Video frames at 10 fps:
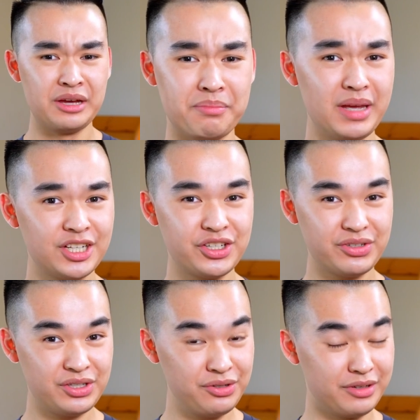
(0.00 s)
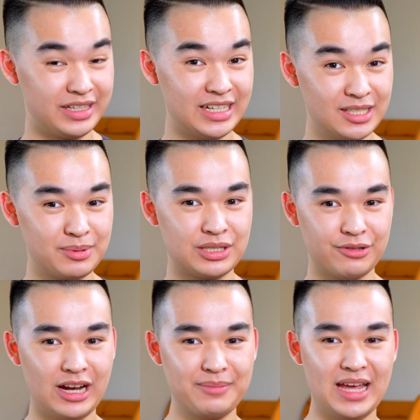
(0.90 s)
make sure to get
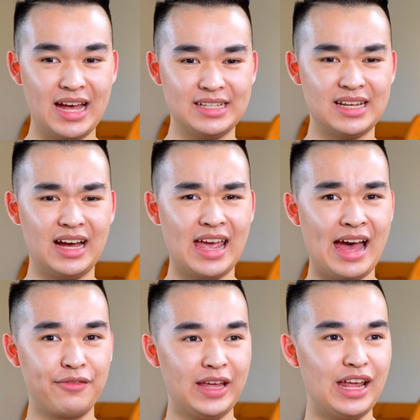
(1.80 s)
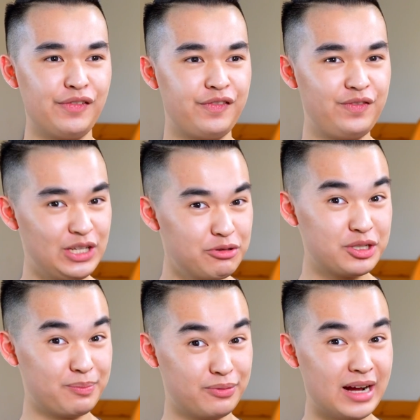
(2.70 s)
subscribed, as I have a few
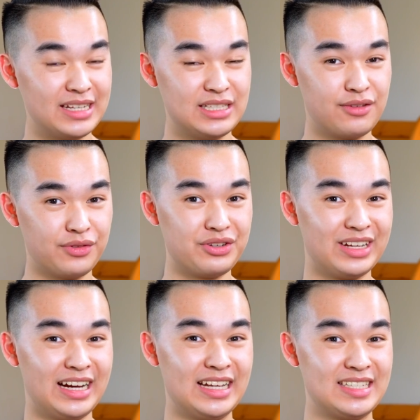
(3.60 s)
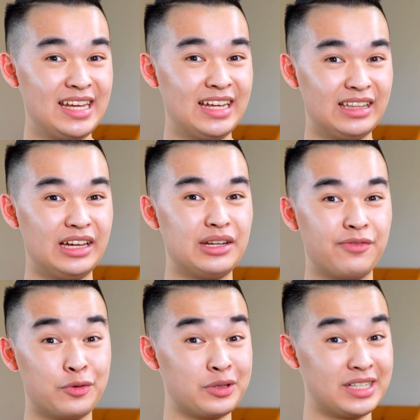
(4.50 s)
surprises for you guys lined up
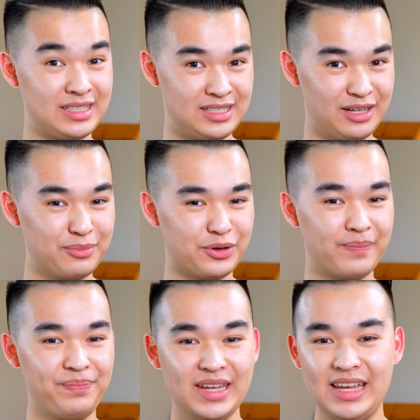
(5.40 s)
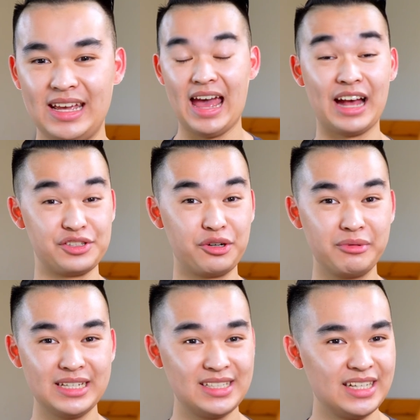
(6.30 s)
for this summer. As
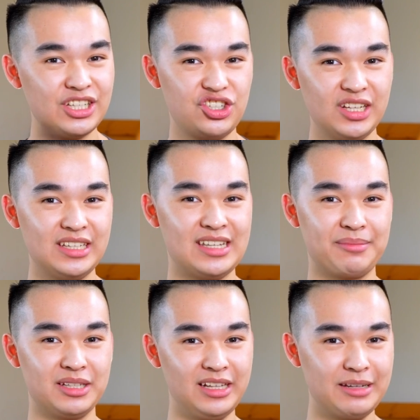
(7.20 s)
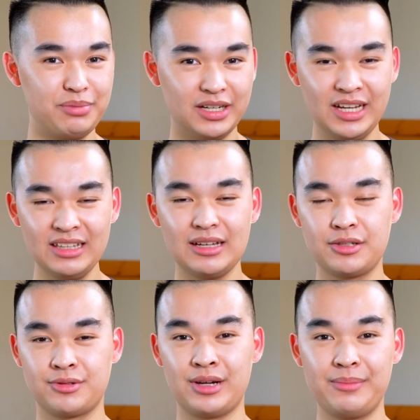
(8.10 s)
always, gently tap the like button, hit that
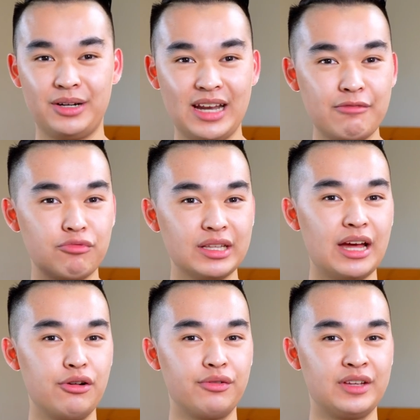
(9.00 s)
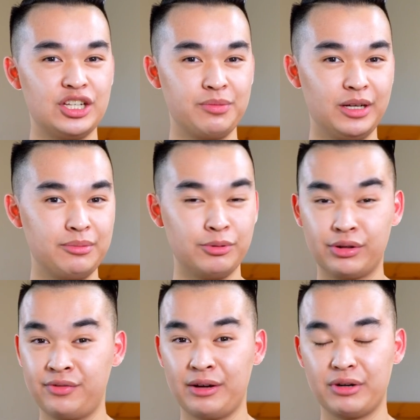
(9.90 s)
subscribe button, and ring that notification bell to be
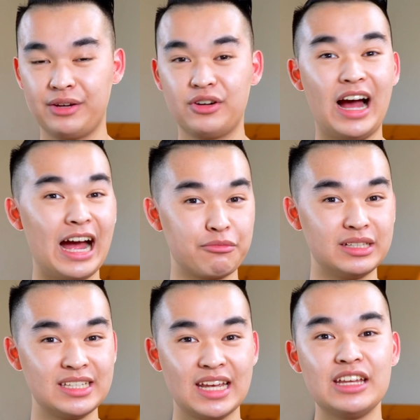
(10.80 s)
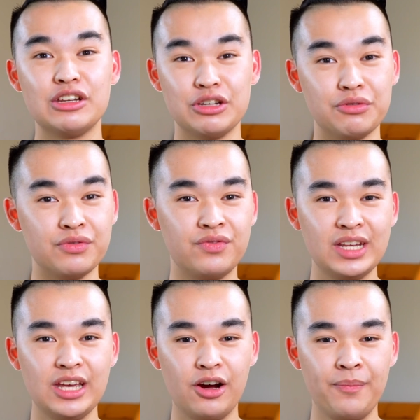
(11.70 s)
notified whenever I release a new
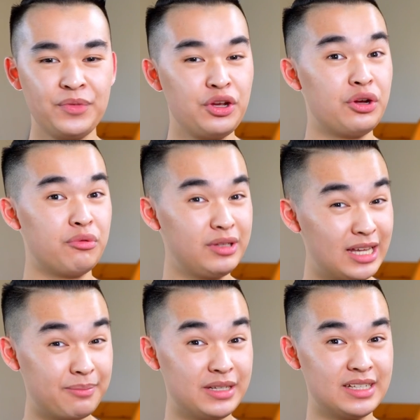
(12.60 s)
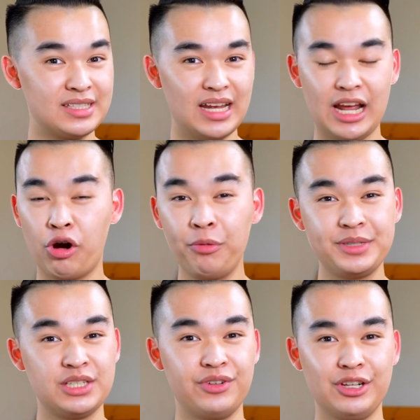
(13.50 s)
video. With that being said, I hope
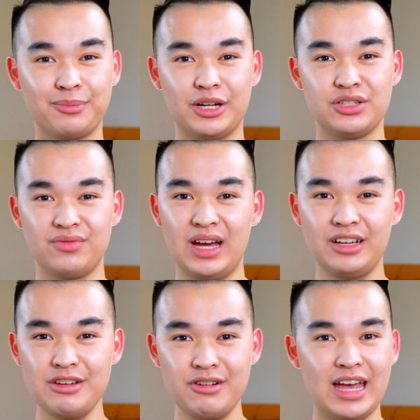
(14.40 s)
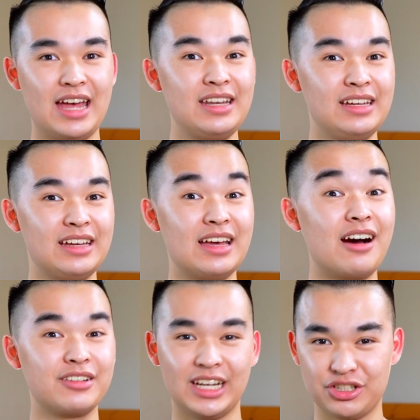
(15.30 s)
this video brought you value, and
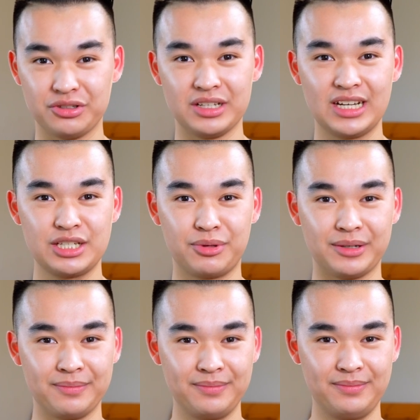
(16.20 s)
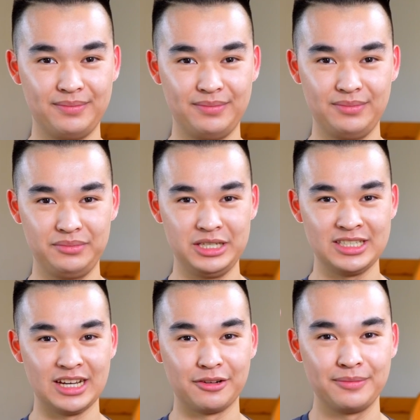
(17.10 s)
I'll catch you in the next one.
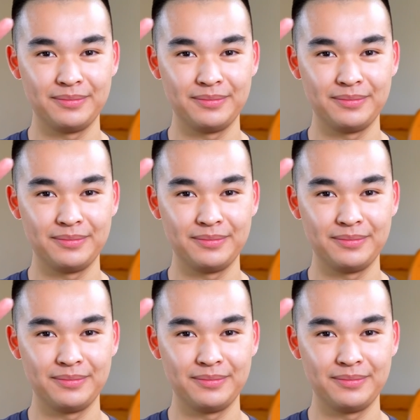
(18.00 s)
Peace out.